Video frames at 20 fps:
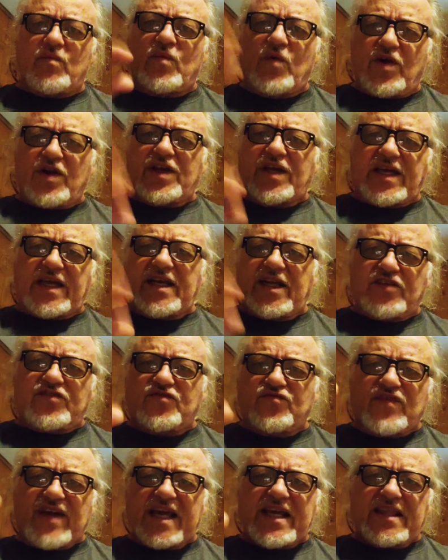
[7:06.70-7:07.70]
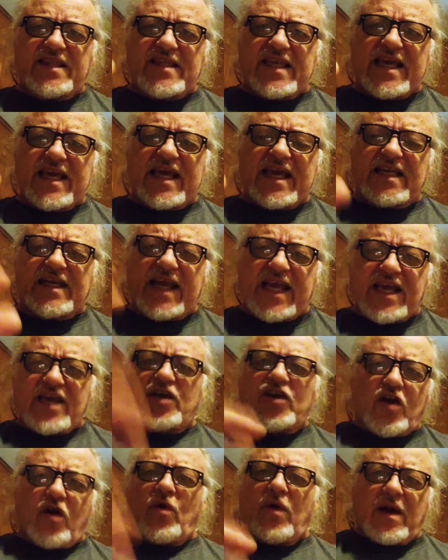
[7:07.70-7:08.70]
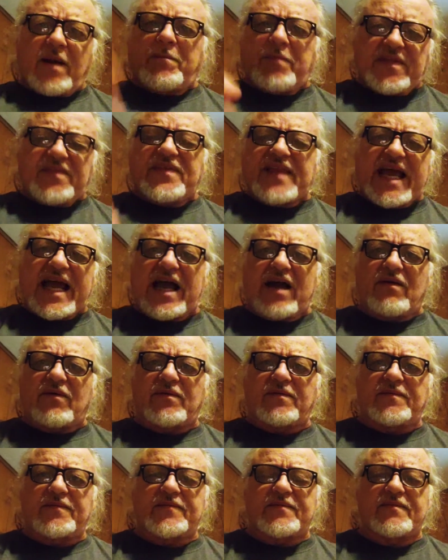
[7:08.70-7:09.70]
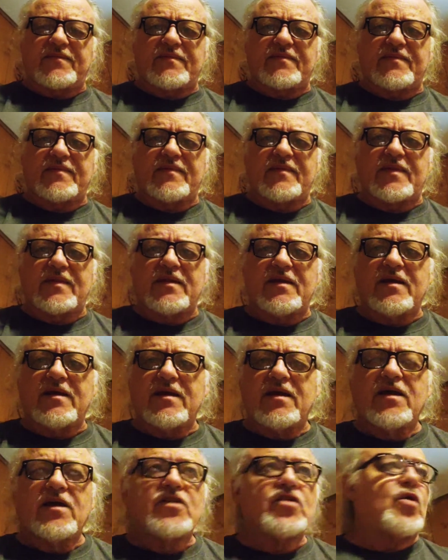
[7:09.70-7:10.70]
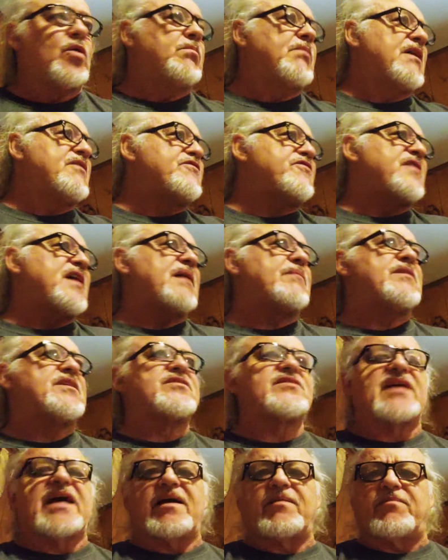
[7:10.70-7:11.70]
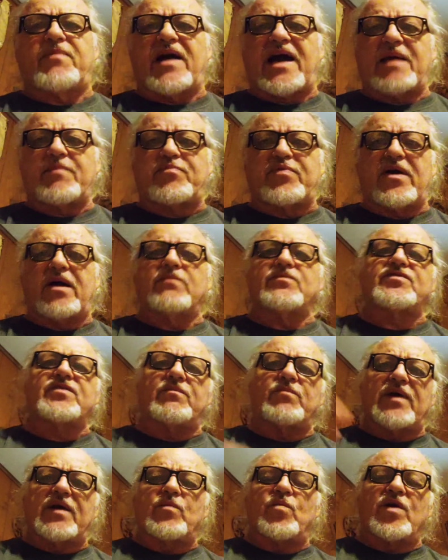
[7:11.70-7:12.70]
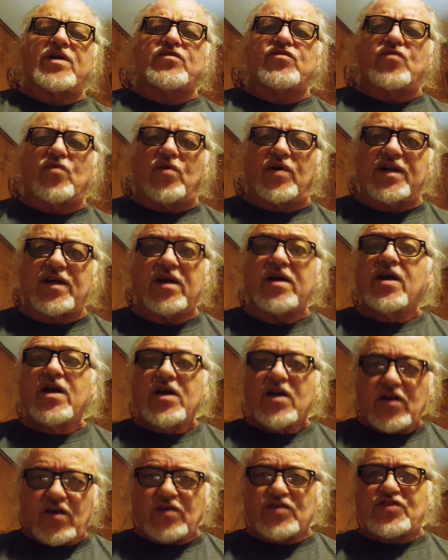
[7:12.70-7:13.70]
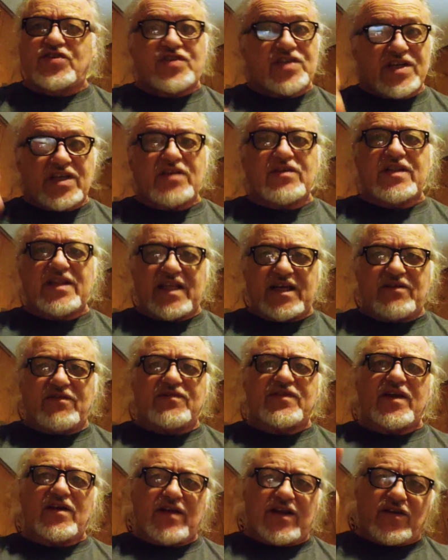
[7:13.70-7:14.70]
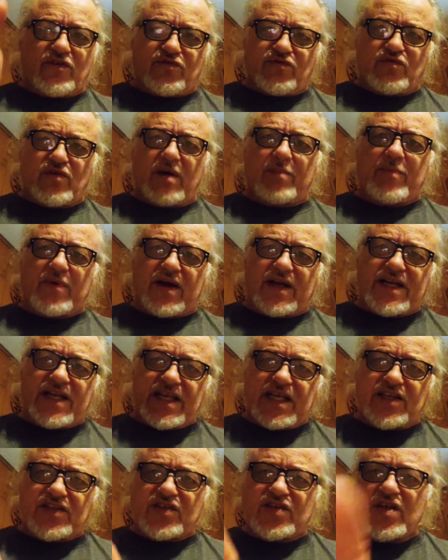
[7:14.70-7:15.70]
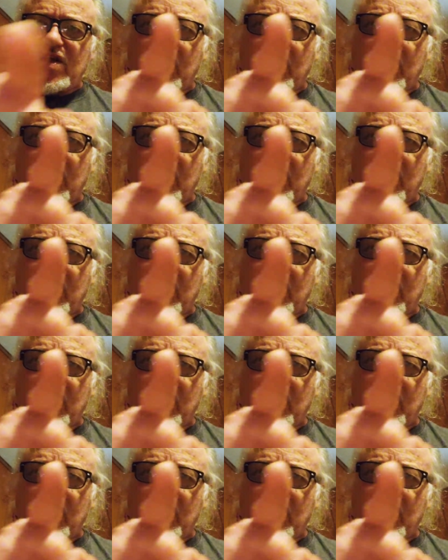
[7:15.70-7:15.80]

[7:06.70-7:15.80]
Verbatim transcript: working. It's right there. It ain't going up and down. No one in my family's got eye problems except my one daughter, because she lived and grew up on this